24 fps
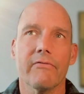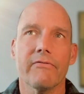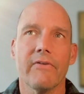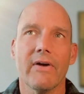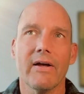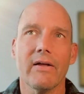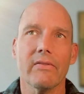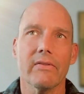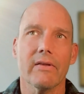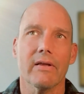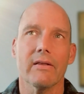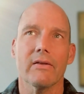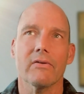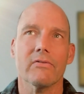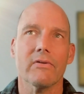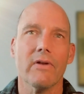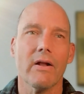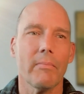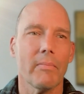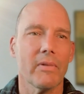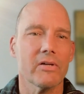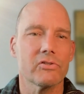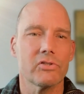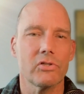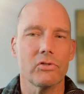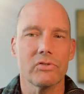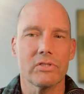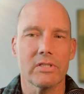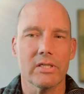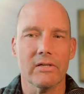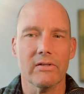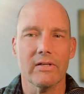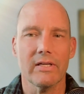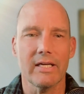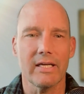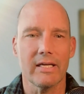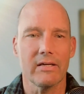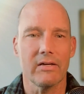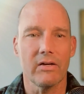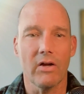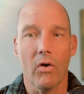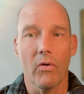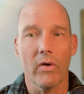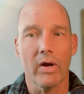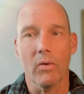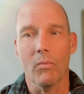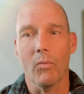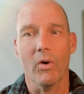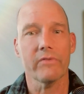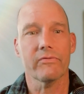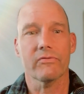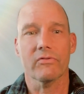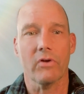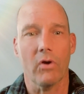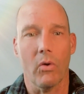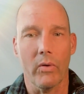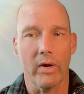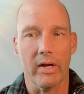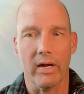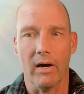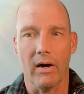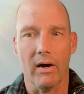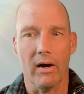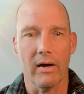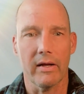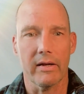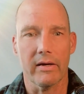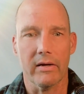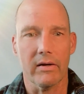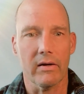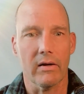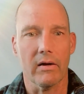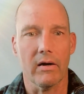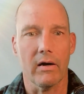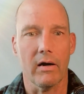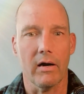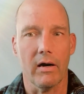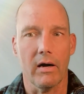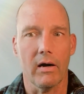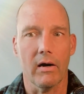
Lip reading: found that there's not much utility in knowing what's going on